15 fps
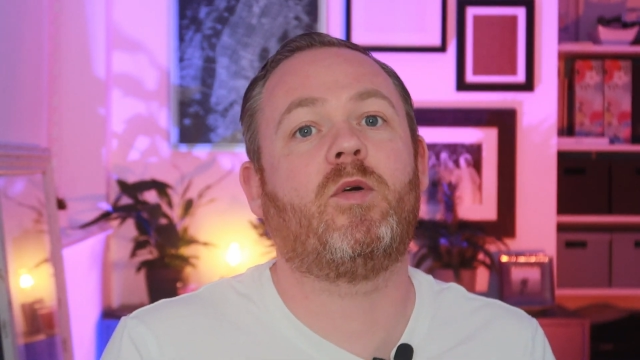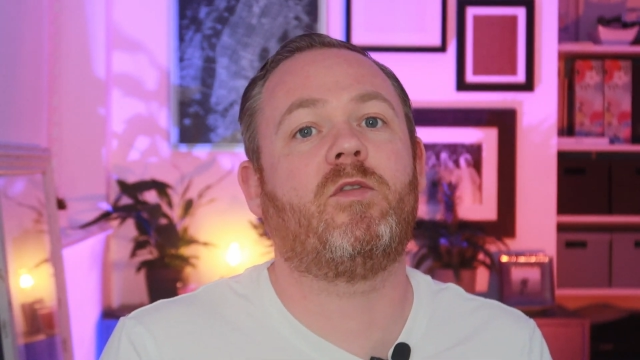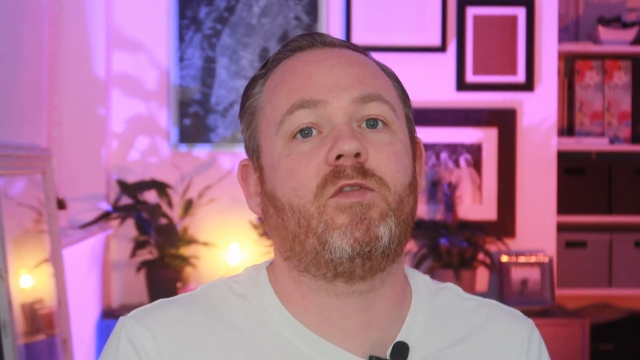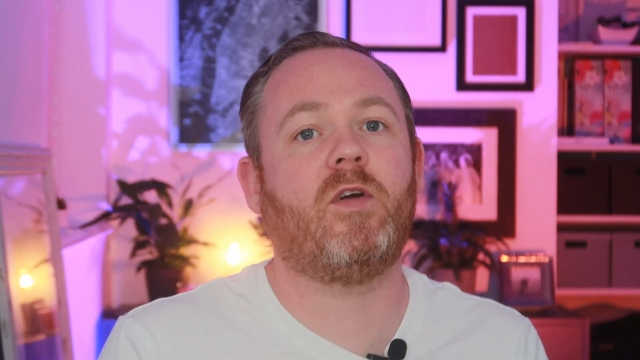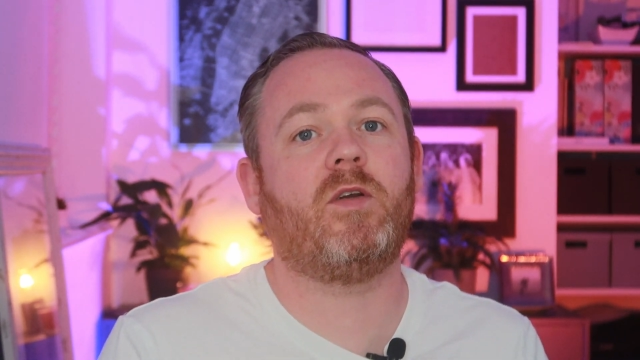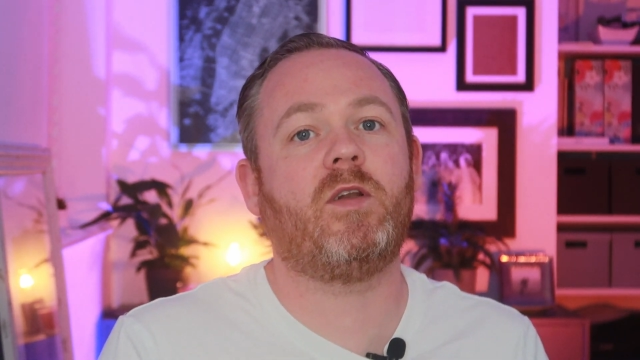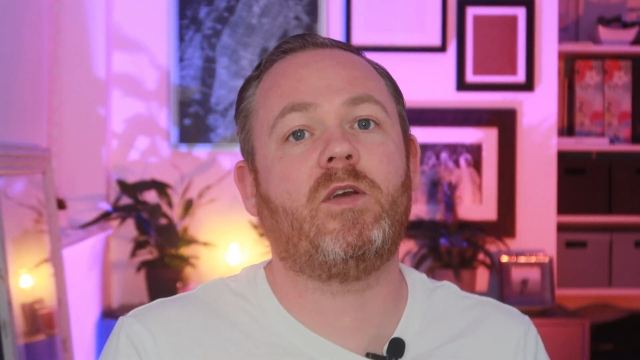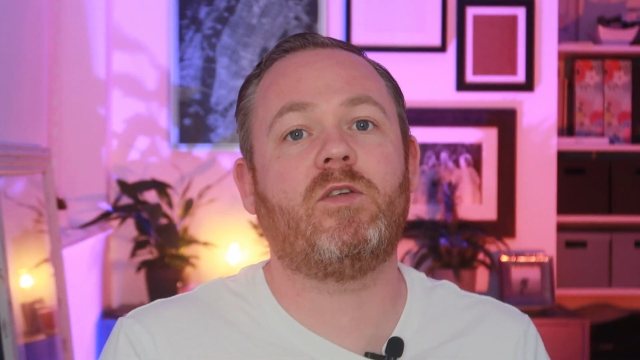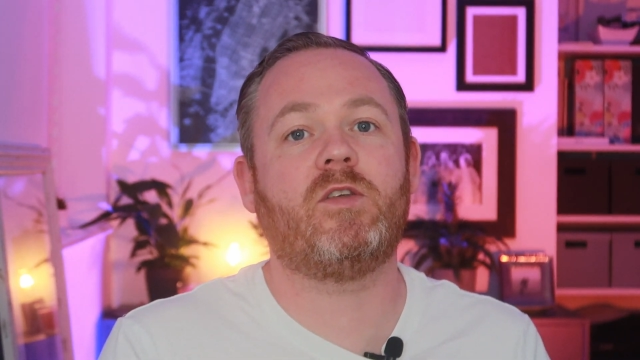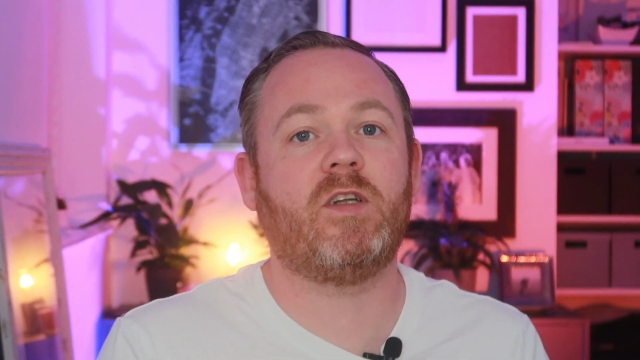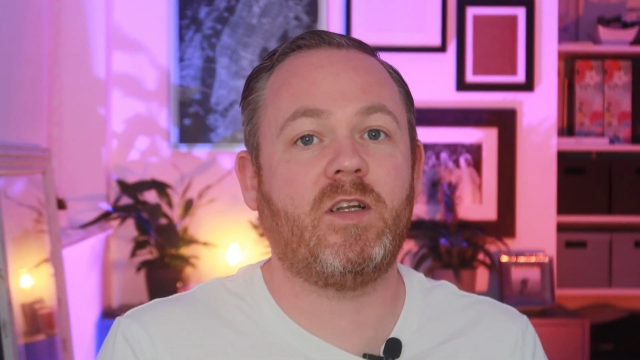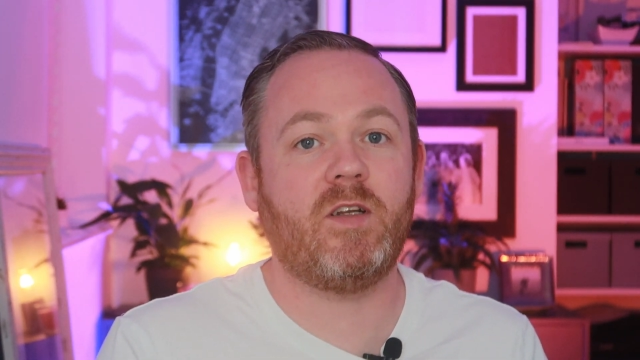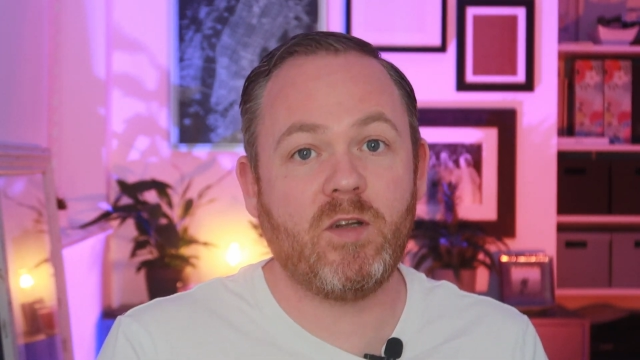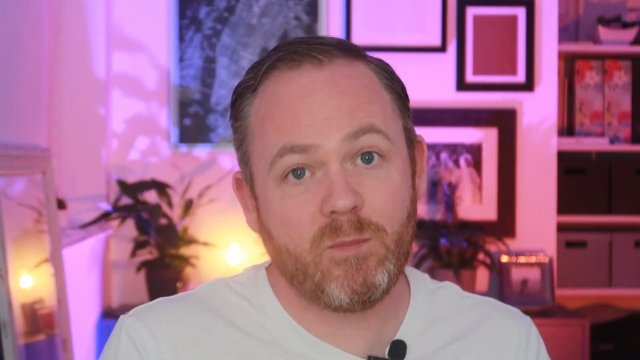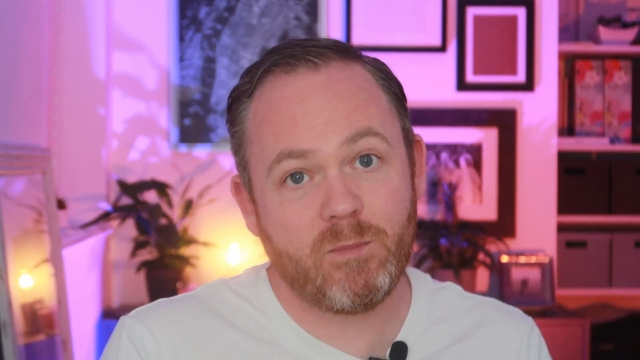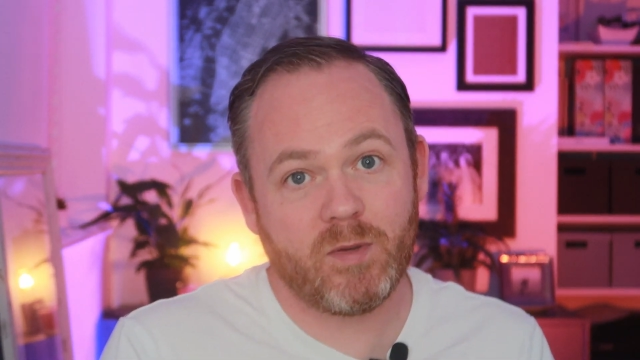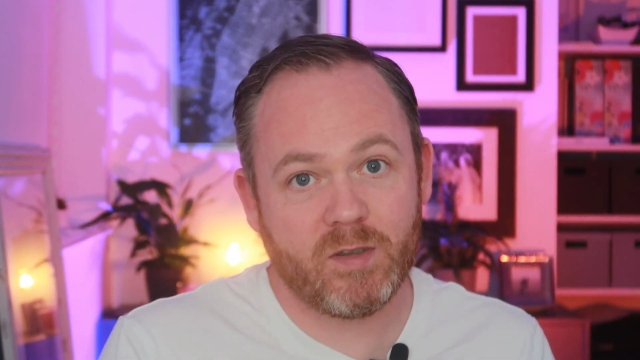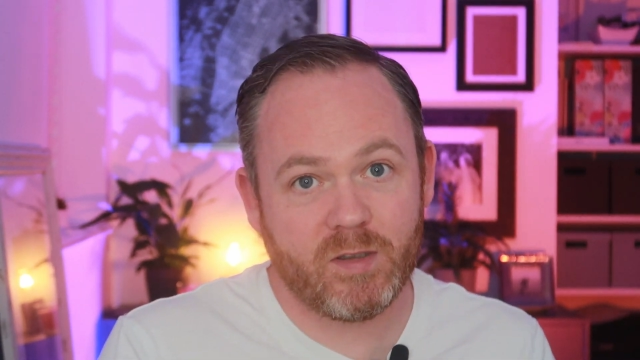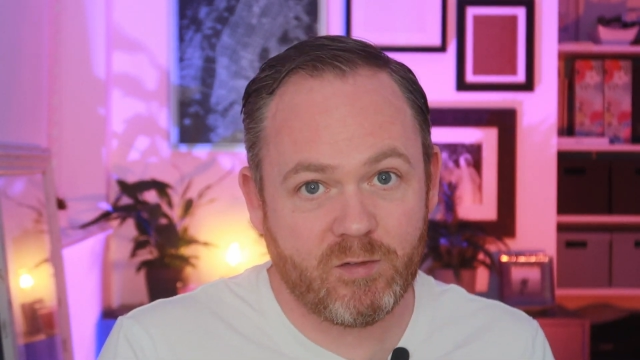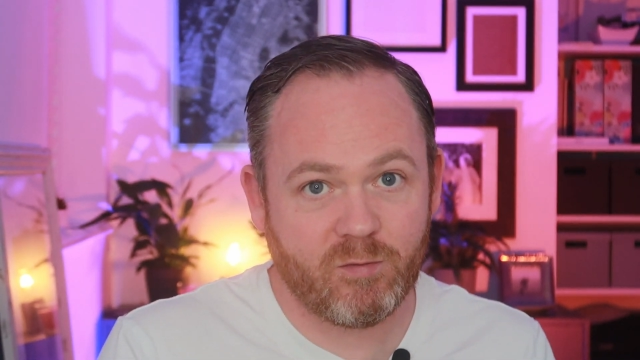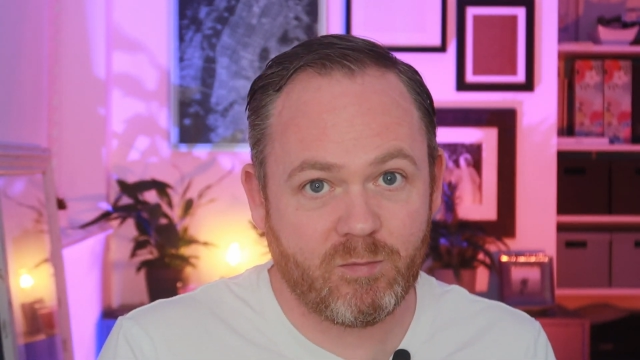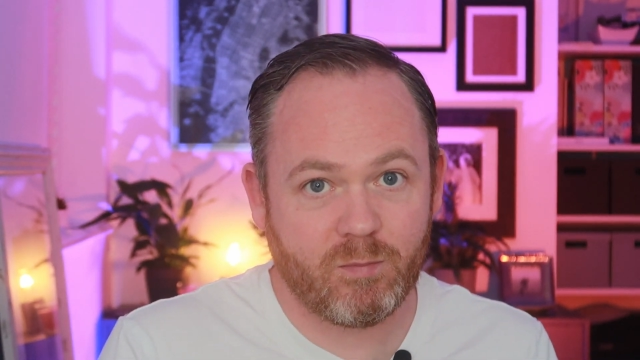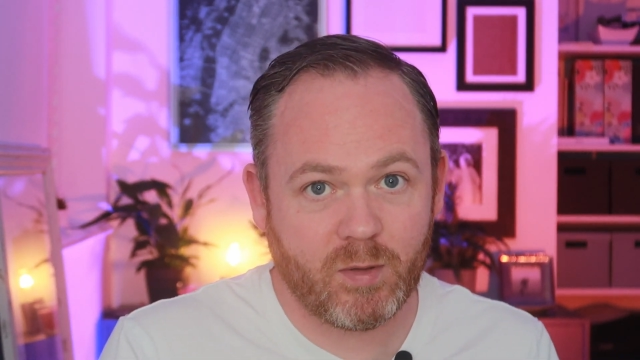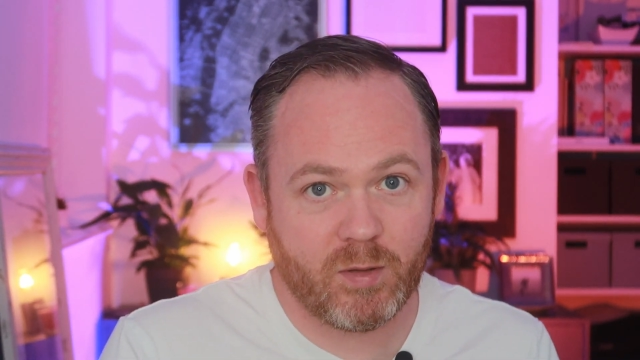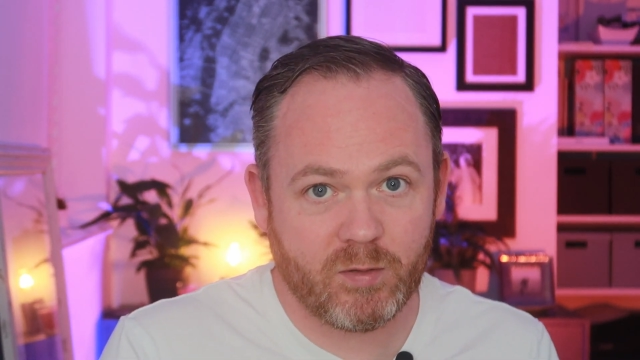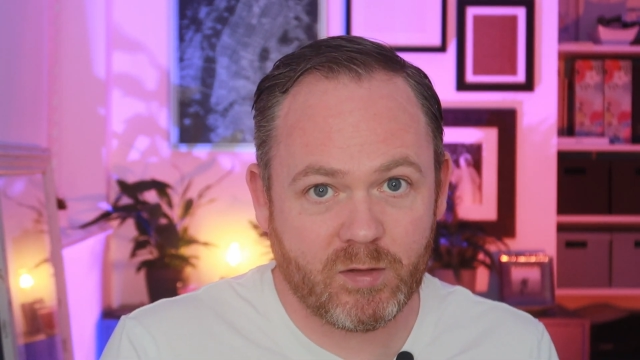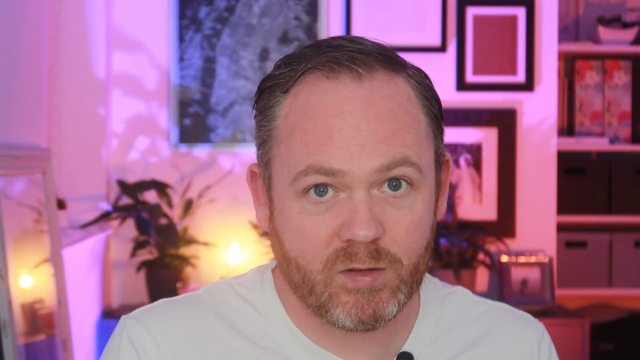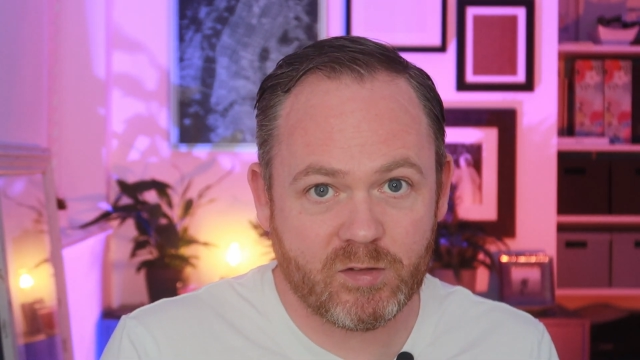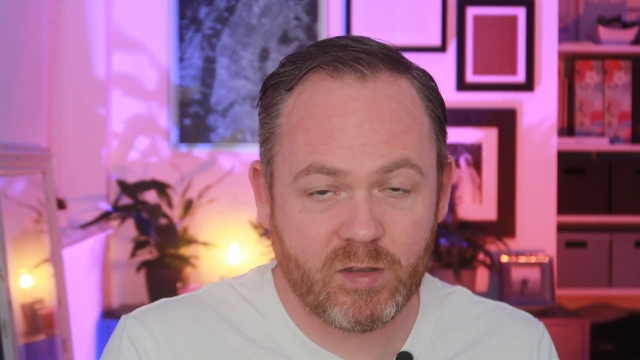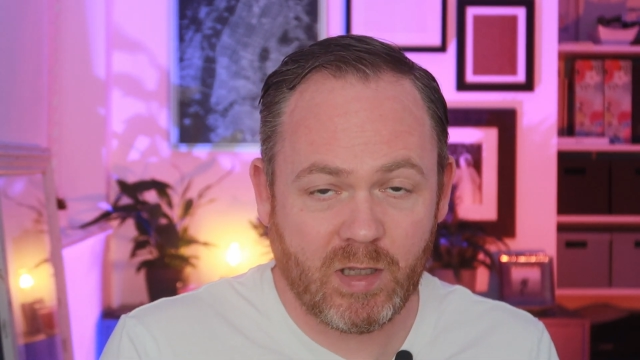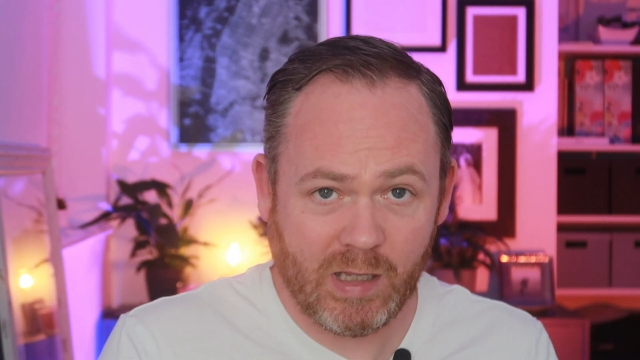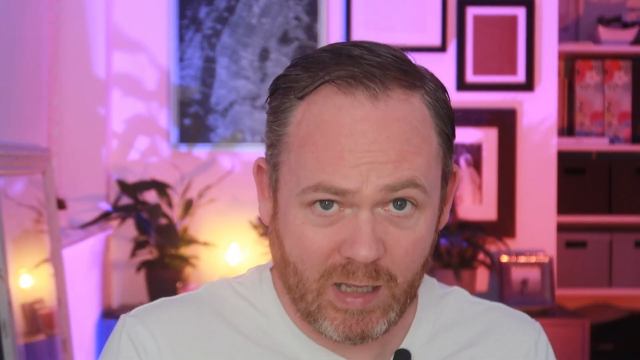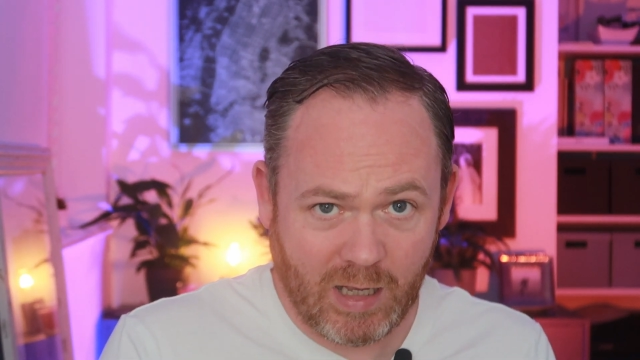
portfolios and a number of different brokers,